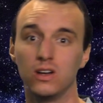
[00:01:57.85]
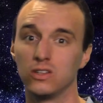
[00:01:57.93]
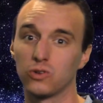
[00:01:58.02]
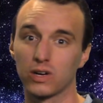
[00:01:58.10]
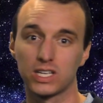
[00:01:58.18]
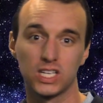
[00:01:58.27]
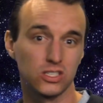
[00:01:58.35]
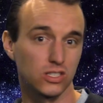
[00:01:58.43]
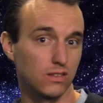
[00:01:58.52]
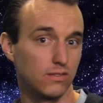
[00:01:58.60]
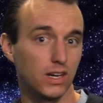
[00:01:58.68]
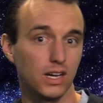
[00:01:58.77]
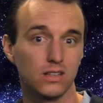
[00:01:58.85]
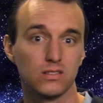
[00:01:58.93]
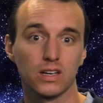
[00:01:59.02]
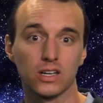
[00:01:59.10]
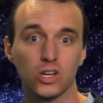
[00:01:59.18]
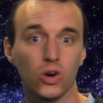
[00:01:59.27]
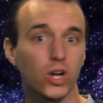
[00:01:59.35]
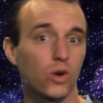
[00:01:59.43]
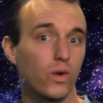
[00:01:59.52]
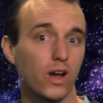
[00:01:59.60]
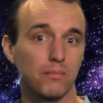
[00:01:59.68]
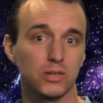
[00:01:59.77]
to our kitchen events and going
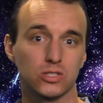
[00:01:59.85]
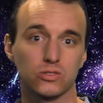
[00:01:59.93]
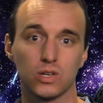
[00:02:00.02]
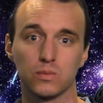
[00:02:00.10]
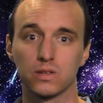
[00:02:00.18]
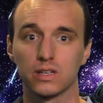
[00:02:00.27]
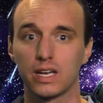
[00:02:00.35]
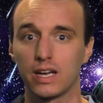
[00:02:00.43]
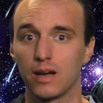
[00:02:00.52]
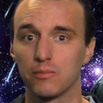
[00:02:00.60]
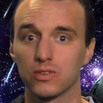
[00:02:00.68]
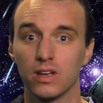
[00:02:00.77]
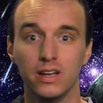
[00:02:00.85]
away on mission trips and camps.